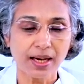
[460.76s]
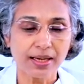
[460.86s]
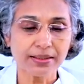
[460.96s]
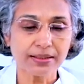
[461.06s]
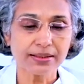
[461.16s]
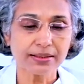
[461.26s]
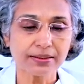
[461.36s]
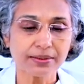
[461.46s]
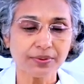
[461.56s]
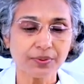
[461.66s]
And
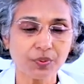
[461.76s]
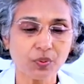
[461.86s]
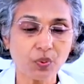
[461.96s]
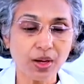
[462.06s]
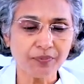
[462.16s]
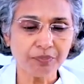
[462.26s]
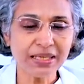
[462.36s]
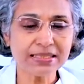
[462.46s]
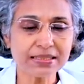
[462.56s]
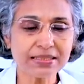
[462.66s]

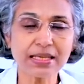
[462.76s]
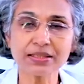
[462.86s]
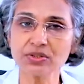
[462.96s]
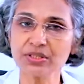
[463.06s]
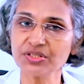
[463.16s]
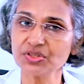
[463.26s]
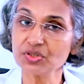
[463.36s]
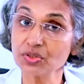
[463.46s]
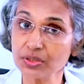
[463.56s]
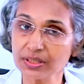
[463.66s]
medicines, actually she
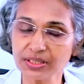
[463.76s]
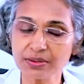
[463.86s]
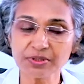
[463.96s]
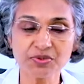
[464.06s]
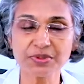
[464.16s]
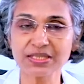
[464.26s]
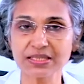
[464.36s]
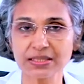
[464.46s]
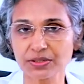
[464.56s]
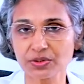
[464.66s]
is not taking much
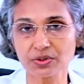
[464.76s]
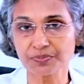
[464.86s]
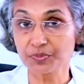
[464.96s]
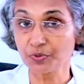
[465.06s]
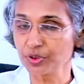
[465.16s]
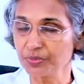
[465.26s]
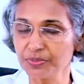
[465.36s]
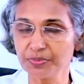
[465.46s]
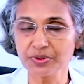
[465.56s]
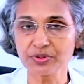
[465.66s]
medicine at all. For the
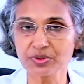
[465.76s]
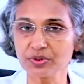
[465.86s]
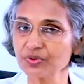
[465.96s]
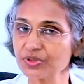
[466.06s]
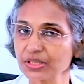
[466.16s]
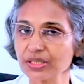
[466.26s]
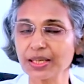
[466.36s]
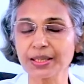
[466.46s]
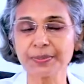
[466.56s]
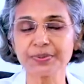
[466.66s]
BP also, if she
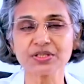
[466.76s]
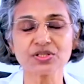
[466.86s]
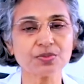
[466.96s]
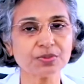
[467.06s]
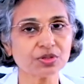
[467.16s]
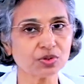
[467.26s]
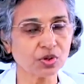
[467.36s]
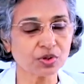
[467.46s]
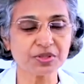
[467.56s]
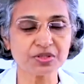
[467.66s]
has hypertension, but
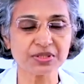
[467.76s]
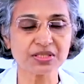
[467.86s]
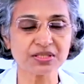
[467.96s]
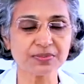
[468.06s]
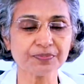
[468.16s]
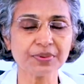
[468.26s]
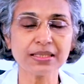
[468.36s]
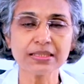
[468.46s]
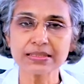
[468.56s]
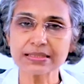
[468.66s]
not much medicine.
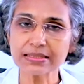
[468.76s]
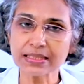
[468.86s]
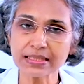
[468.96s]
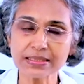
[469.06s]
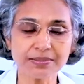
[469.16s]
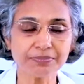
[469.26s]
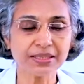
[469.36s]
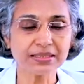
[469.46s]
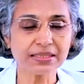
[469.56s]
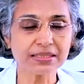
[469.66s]
She is taking some
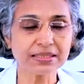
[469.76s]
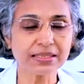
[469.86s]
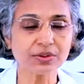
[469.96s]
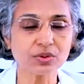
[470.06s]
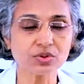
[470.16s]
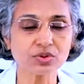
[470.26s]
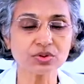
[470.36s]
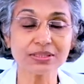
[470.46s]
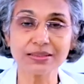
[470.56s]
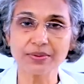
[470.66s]
painkillers, and
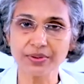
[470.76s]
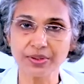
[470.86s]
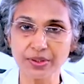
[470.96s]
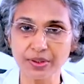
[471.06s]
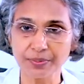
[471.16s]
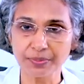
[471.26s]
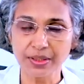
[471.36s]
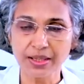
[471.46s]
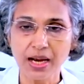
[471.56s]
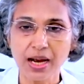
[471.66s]
also the
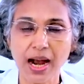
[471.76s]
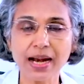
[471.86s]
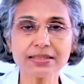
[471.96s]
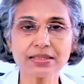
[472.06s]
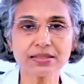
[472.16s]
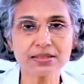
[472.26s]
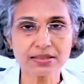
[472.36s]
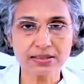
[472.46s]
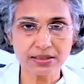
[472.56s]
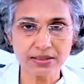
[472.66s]
ulcer
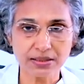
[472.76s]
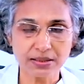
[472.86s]
is